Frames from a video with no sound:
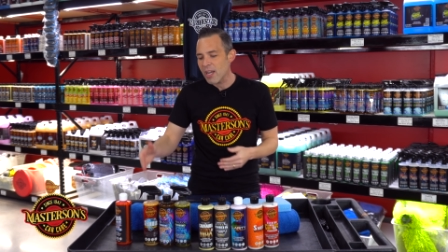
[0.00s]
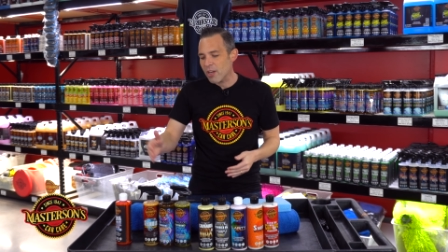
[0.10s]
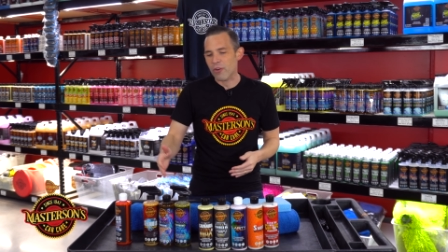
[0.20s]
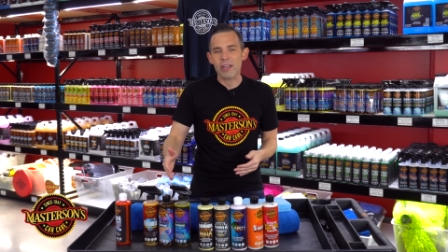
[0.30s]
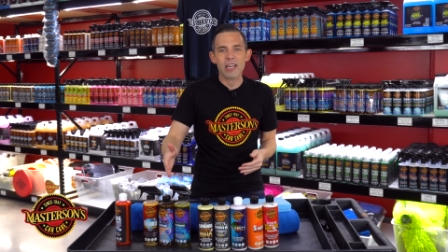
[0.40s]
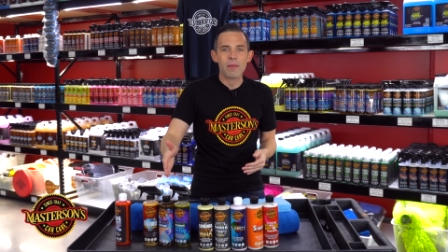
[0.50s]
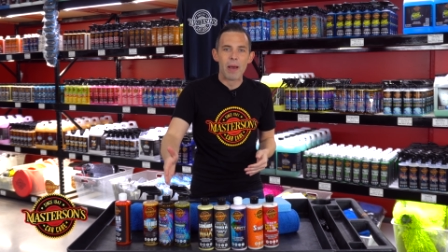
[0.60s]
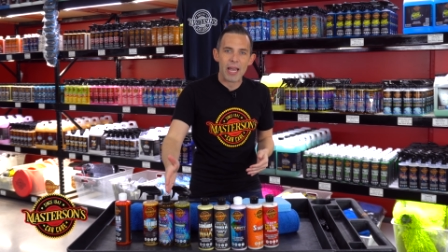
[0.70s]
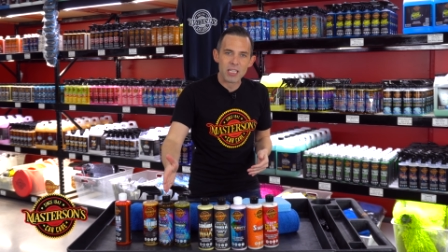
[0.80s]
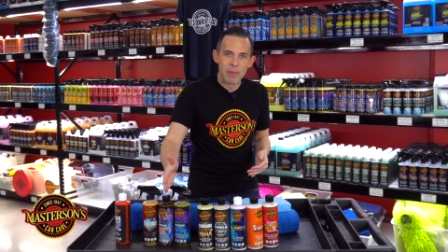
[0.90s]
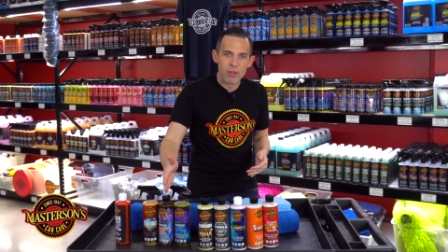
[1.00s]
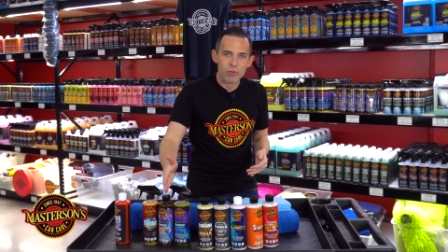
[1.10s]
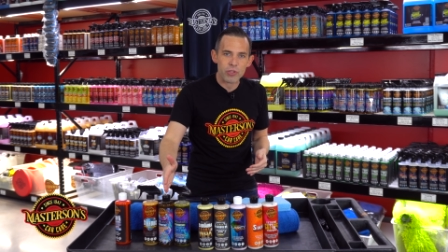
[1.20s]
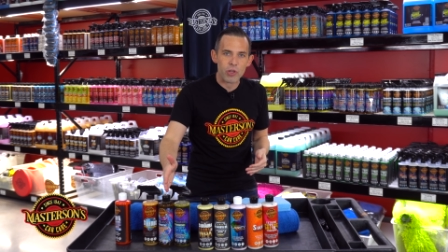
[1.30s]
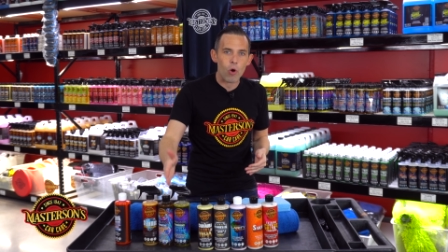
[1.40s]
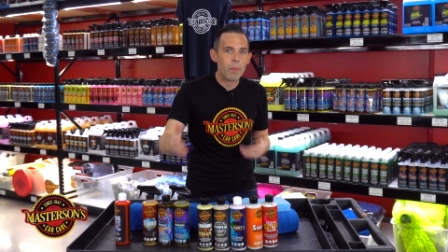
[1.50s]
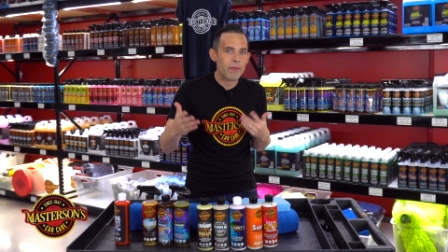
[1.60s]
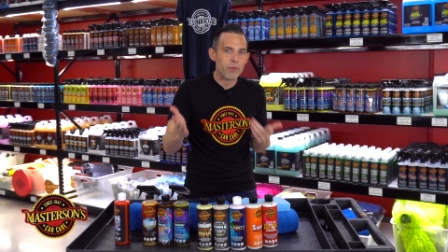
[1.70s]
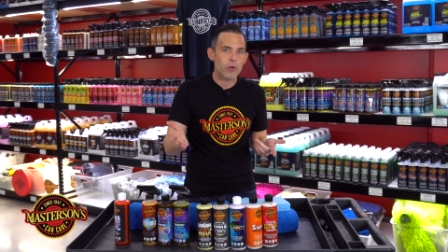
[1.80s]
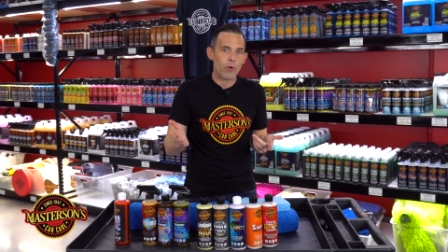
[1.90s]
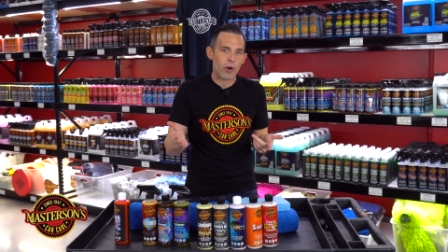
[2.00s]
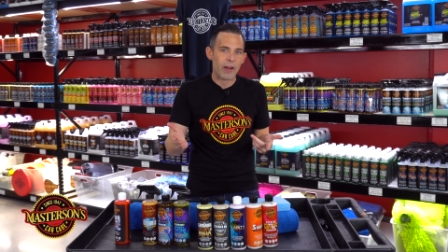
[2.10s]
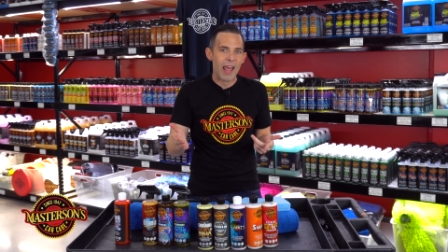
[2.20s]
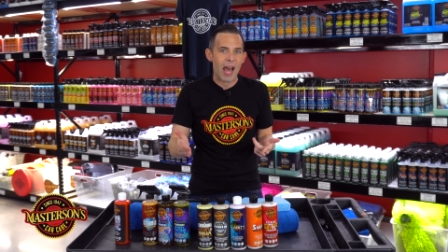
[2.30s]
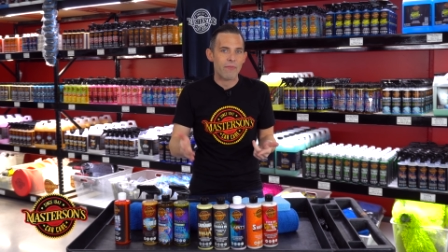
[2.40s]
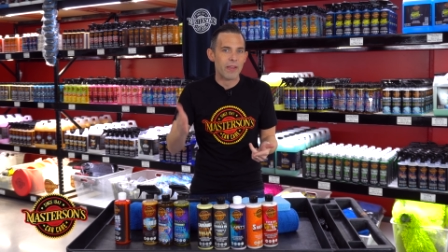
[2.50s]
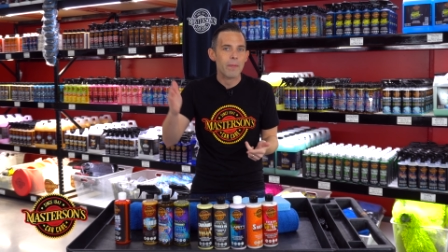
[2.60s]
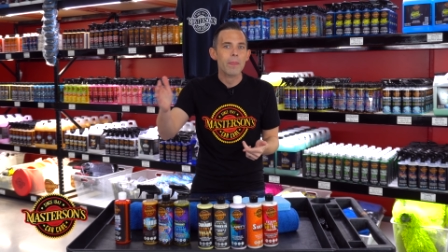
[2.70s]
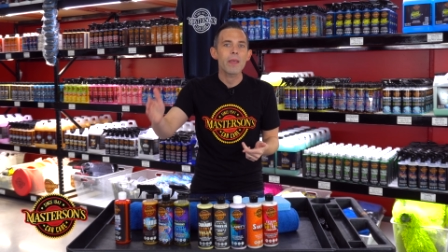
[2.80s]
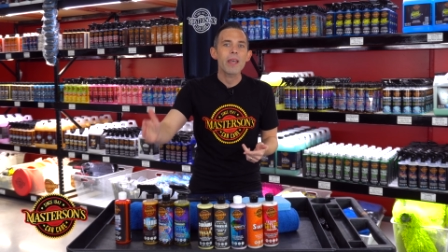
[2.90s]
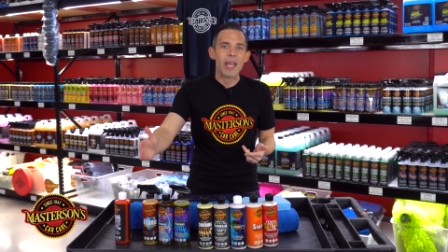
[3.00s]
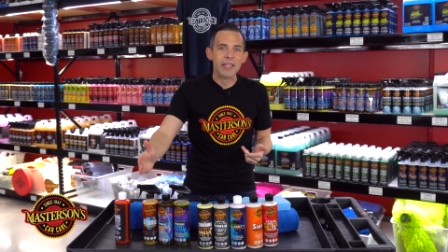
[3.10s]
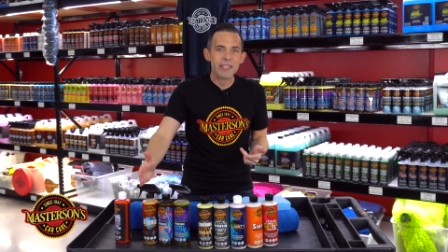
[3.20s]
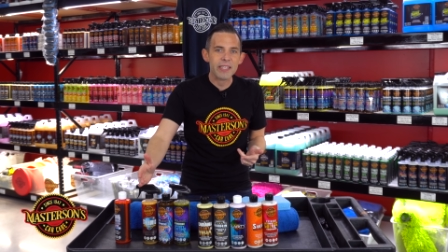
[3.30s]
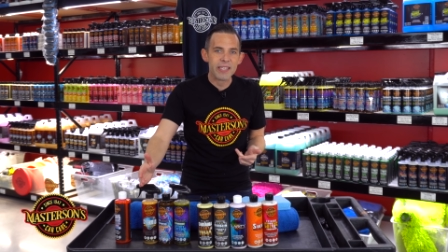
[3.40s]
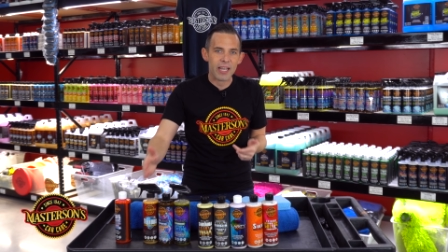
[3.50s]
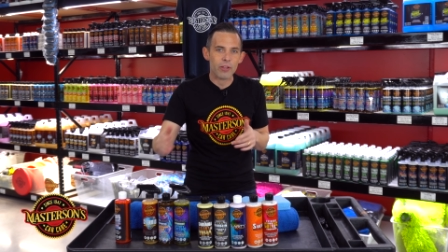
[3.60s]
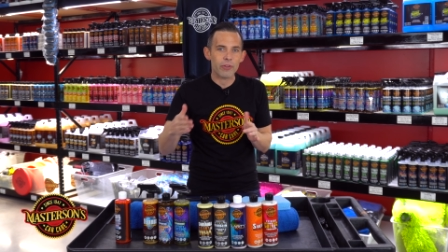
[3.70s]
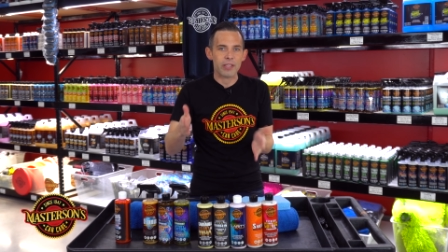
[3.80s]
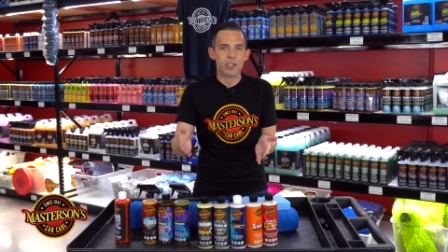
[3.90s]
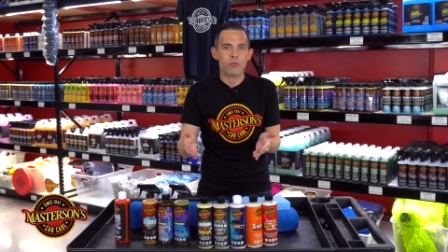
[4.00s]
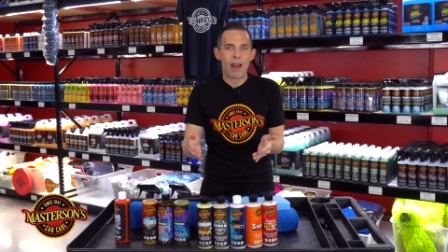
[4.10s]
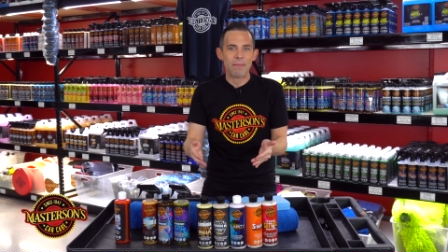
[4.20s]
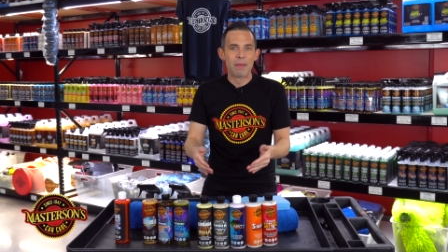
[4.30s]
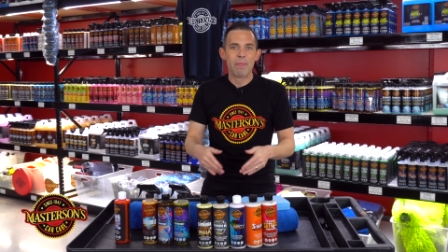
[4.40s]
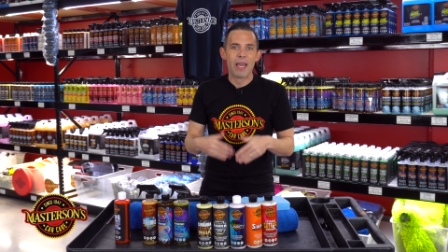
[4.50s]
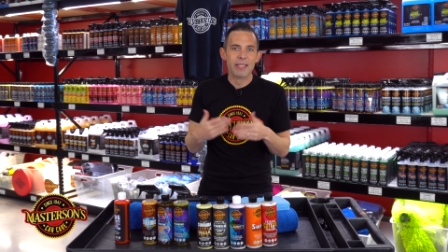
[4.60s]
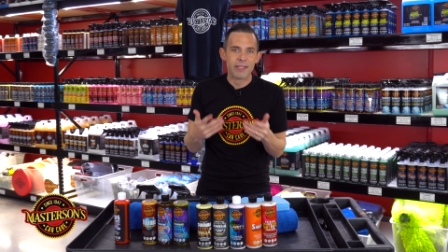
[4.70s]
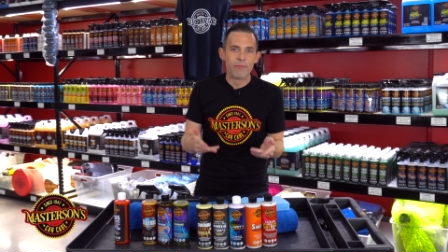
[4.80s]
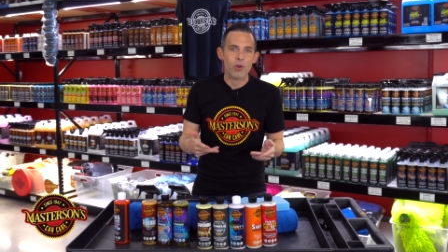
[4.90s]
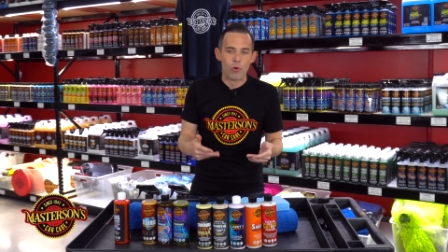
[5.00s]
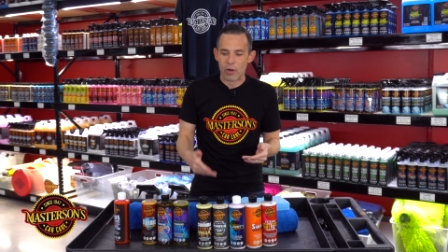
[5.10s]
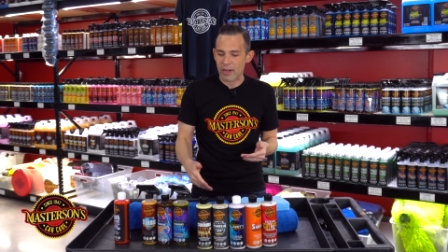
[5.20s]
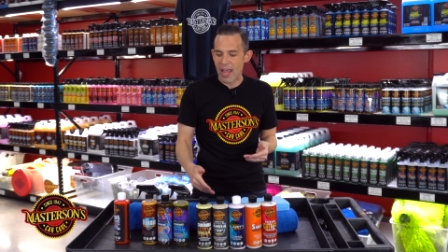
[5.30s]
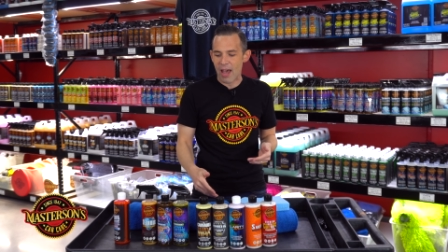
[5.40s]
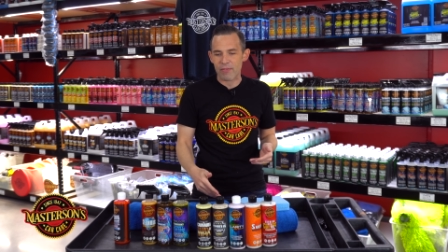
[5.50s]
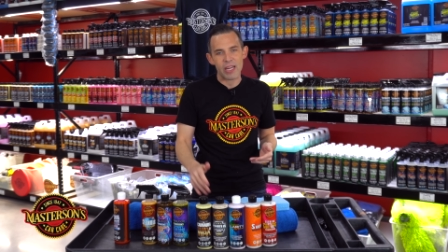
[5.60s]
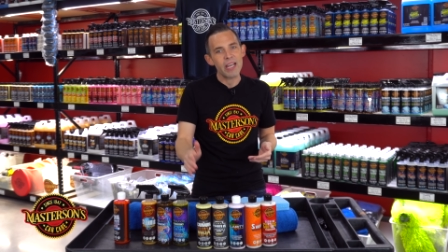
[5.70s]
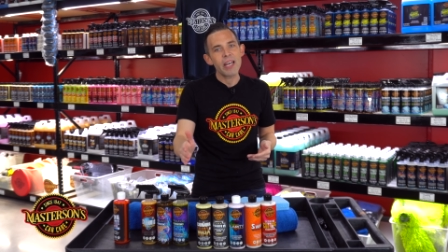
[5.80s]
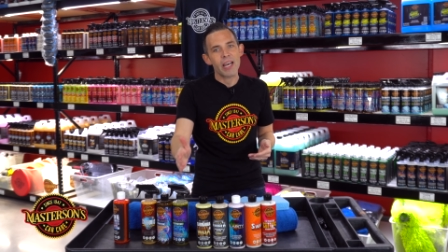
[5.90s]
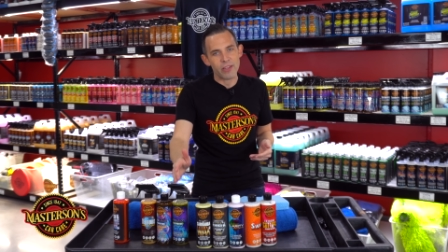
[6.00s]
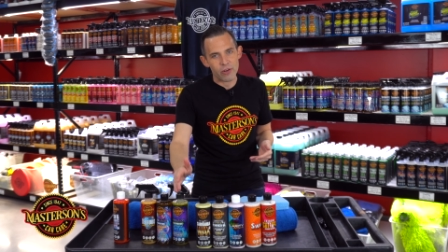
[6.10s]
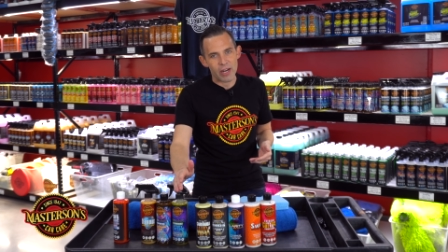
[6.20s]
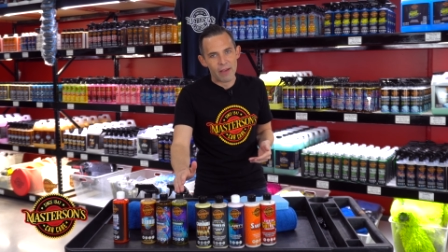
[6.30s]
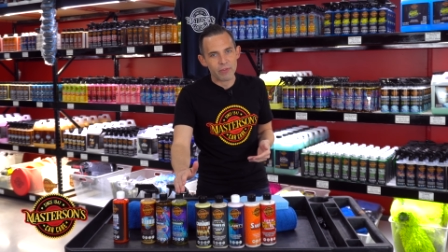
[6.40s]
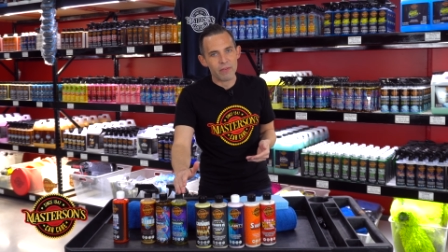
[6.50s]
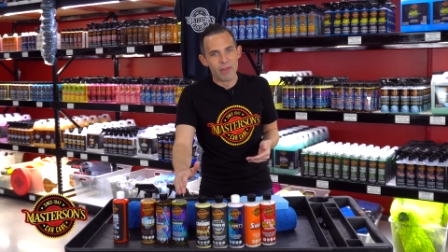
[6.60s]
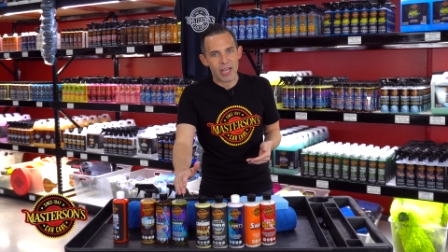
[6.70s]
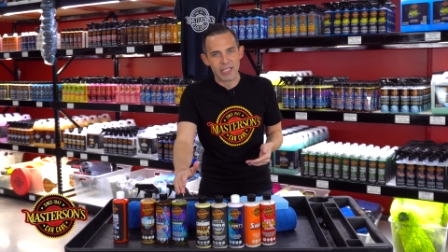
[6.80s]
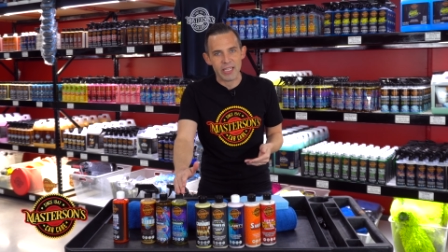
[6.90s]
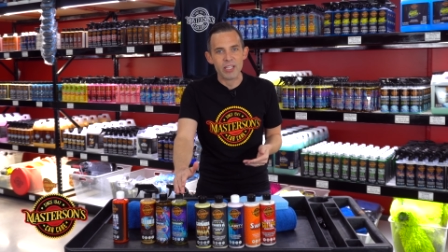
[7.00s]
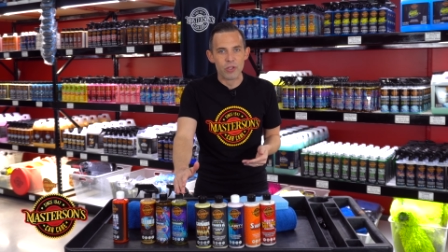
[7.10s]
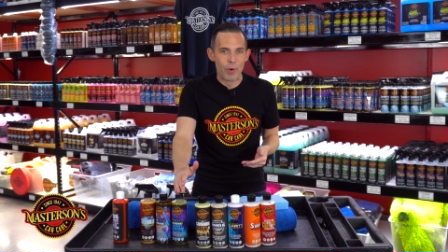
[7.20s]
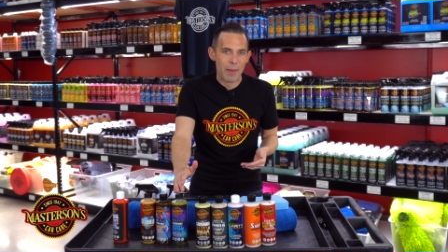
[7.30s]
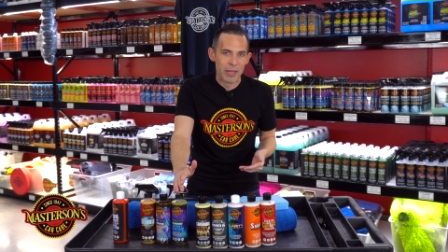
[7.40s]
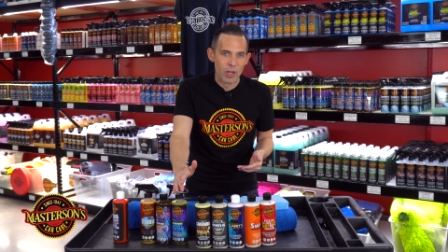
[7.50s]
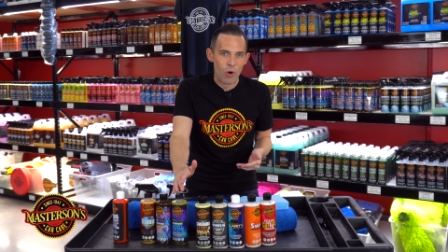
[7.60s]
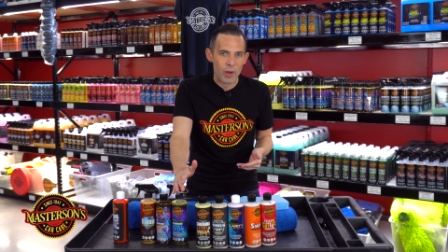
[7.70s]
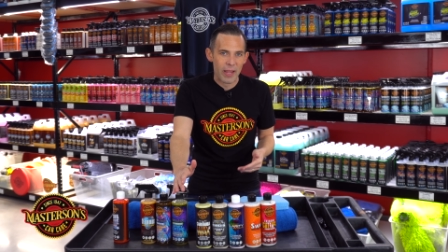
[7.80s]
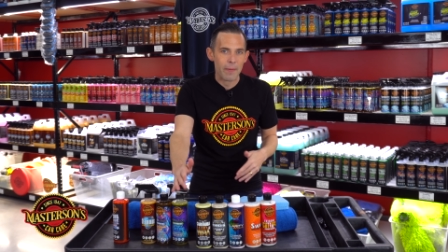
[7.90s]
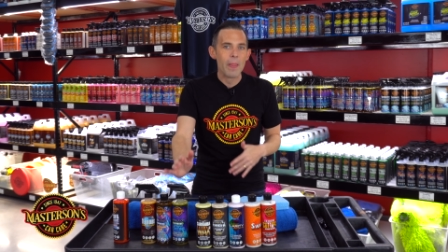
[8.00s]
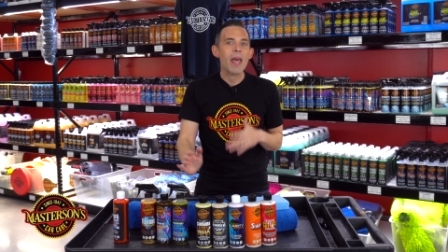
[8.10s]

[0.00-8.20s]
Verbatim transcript: You're gonna need to buy a special soap if you don't already have it, a detailer that's ceramic based if you don't already have it, and then you're gonna have to invest in the ceramic coating.